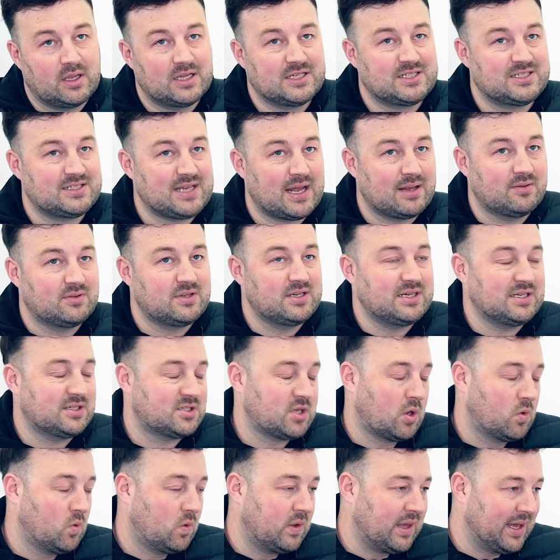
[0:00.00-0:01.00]
standard, it's
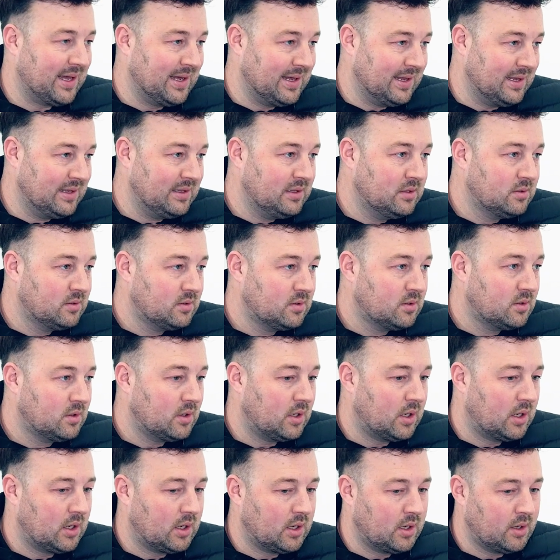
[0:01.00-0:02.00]
okay.
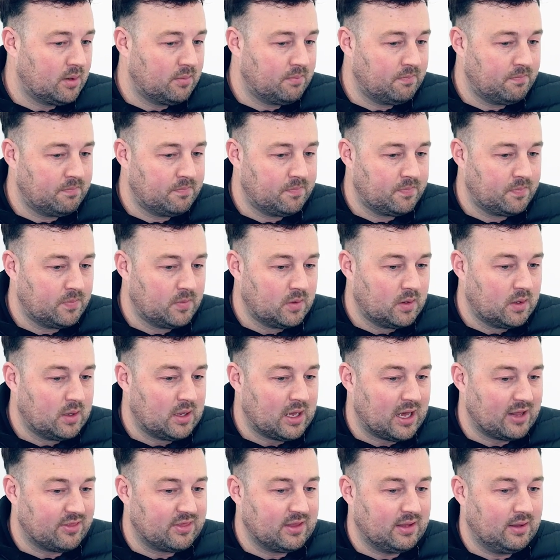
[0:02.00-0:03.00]
I
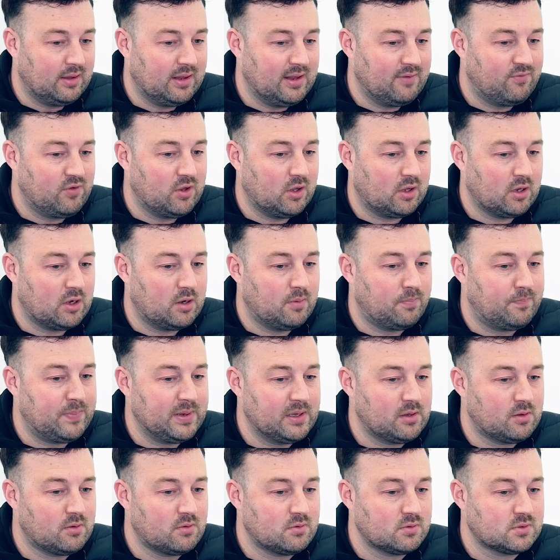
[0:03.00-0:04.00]
think if you're going to
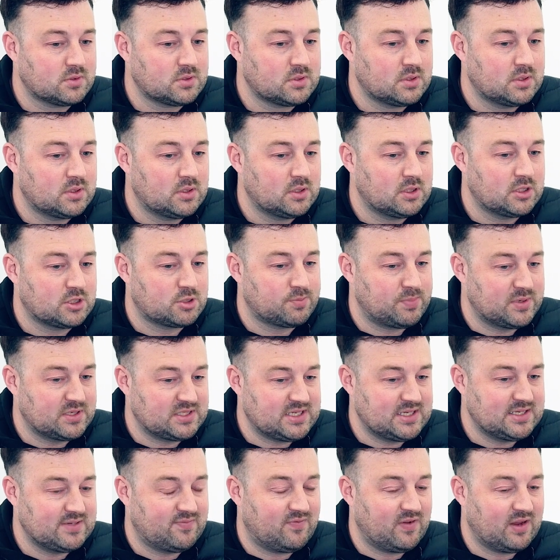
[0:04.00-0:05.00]
build a
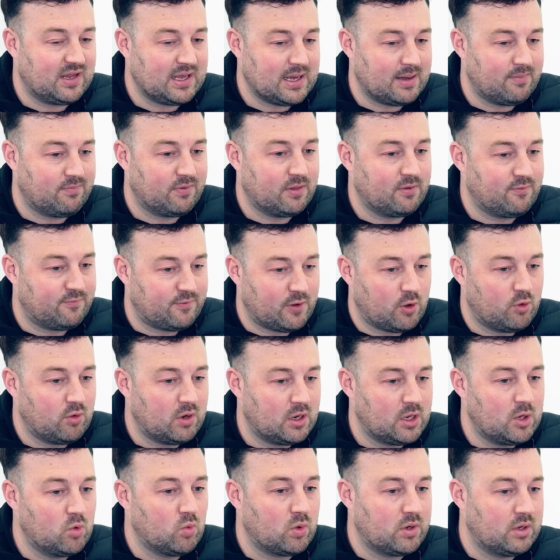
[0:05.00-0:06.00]
specific app for the phone
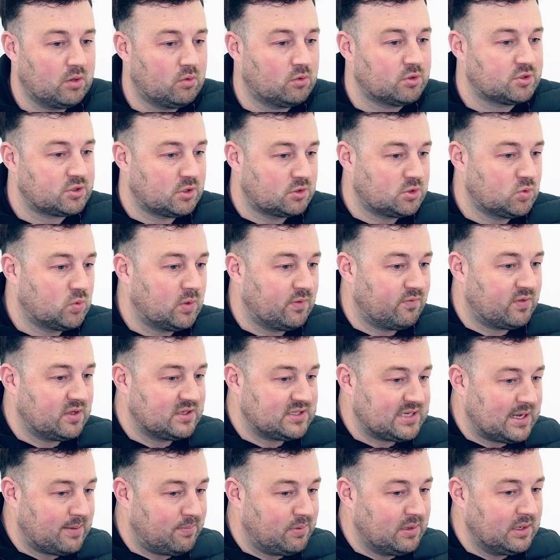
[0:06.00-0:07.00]
and you want it also to work for the
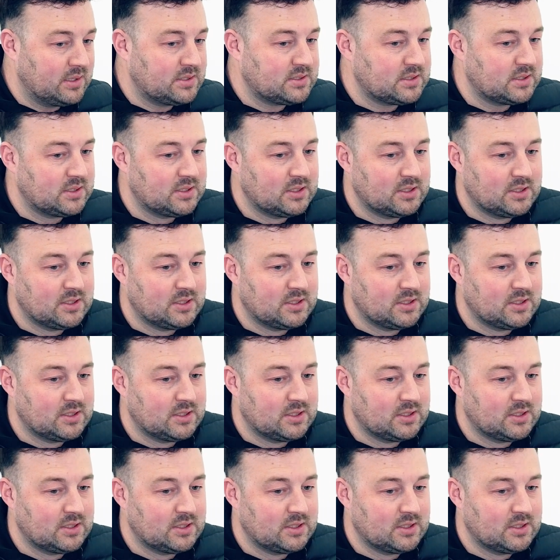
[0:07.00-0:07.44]
tablet,